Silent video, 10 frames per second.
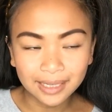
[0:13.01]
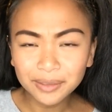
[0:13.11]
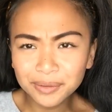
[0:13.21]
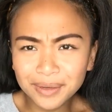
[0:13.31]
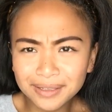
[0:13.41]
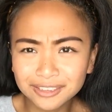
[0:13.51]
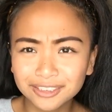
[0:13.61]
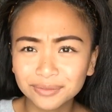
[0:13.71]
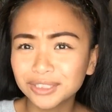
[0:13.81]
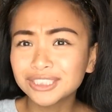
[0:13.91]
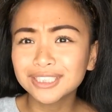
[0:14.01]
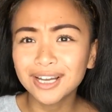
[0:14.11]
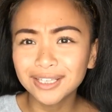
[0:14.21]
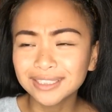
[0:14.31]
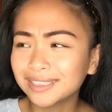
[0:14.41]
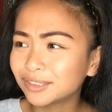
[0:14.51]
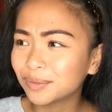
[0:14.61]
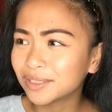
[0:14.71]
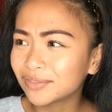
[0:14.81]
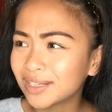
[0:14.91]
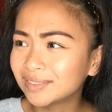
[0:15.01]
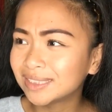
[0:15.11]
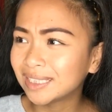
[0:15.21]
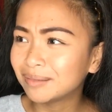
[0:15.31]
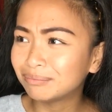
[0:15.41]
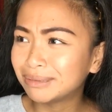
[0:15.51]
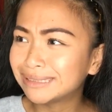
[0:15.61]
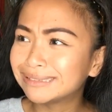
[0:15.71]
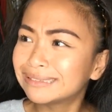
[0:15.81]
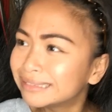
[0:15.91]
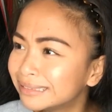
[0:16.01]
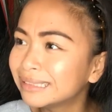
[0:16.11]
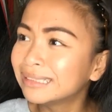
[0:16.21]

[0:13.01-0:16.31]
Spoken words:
I don't know what to call it. 25 cent bin